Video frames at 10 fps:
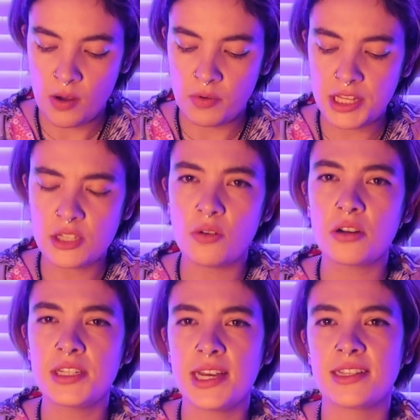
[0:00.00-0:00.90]
With these
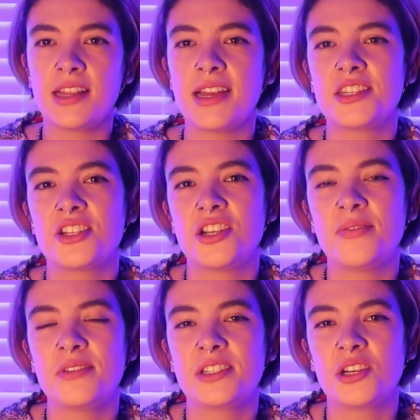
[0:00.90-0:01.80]
oracle decks, I like to
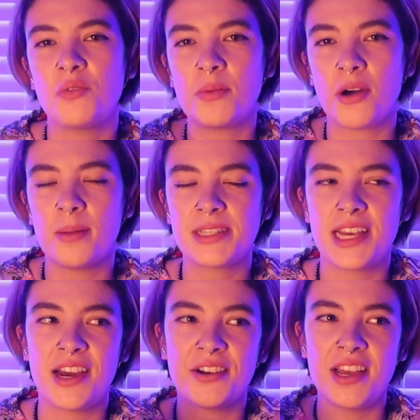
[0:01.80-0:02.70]
shuffle until one pops
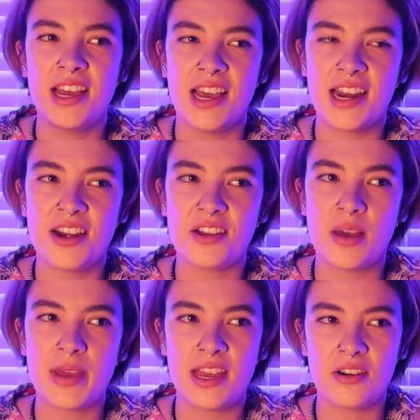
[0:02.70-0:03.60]
out, and I know
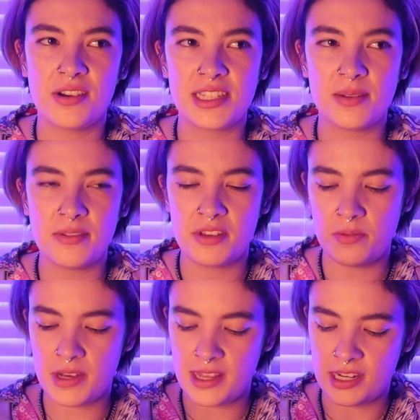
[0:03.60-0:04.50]
that may annoy some of you,
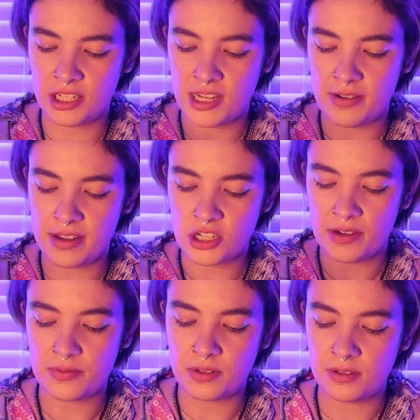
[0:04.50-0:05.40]
but that's just how I
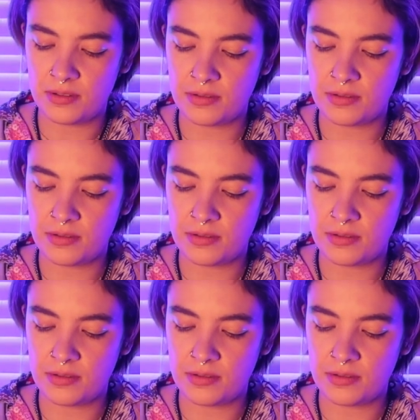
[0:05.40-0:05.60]
shuffle.